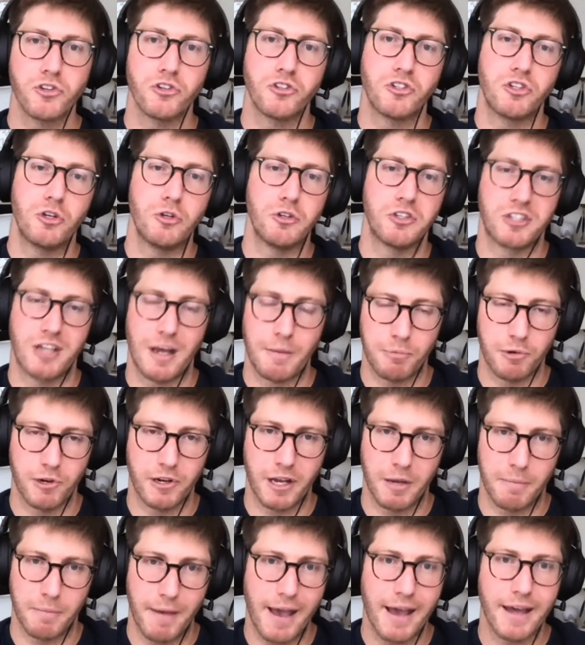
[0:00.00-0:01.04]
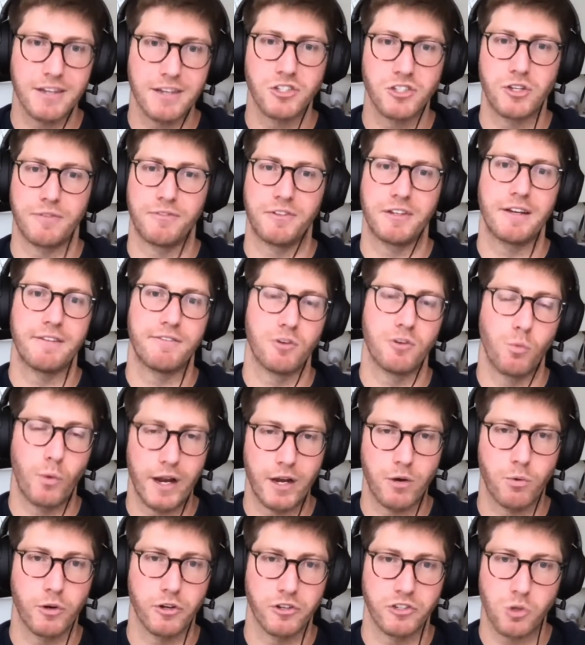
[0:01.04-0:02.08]
are two separate commands. You have to give the
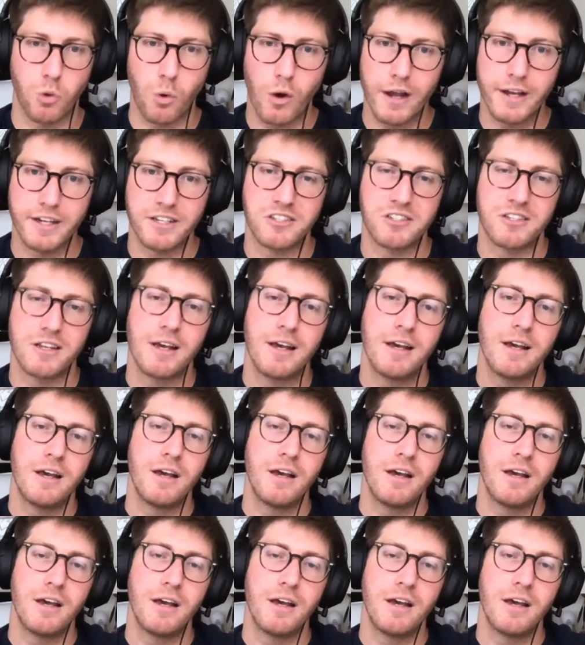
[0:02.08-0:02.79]
wake word twice.